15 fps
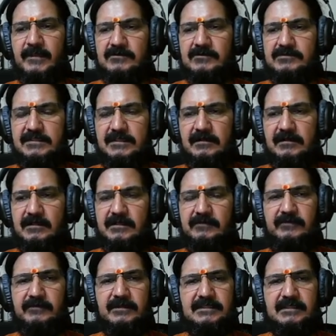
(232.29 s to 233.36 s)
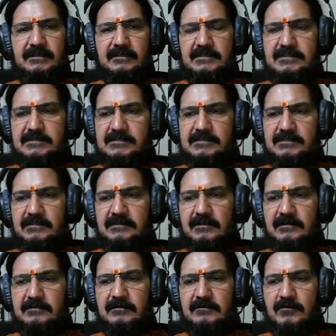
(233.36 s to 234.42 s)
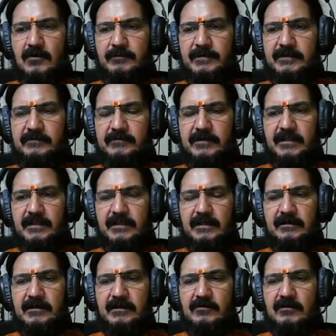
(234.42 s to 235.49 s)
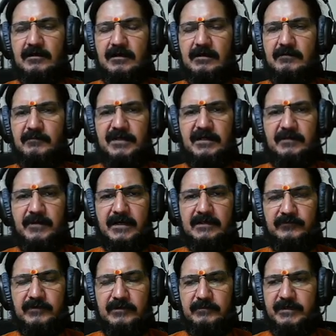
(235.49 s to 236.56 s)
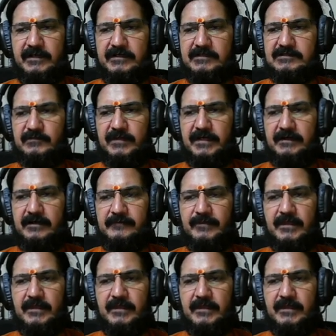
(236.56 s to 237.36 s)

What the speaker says: So generally we say this is the top level directory or complete path will be displayed.